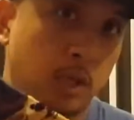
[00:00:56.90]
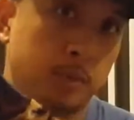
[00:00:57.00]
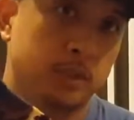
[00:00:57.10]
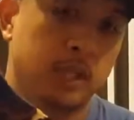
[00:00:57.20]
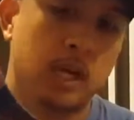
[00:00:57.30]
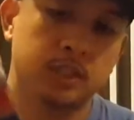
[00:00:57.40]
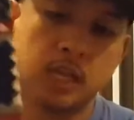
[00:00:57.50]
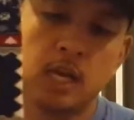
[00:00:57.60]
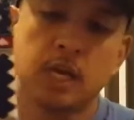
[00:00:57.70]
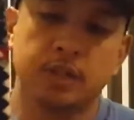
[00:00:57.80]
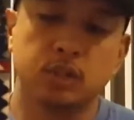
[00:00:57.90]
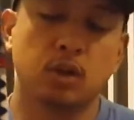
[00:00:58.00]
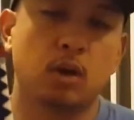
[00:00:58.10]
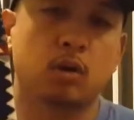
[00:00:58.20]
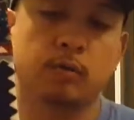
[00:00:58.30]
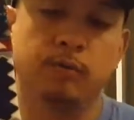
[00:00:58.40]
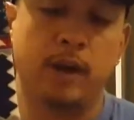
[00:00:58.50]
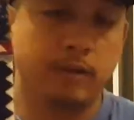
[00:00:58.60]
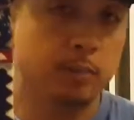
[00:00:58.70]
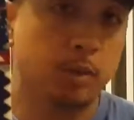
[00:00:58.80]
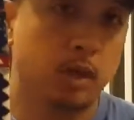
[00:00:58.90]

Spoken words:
type of socks. These are very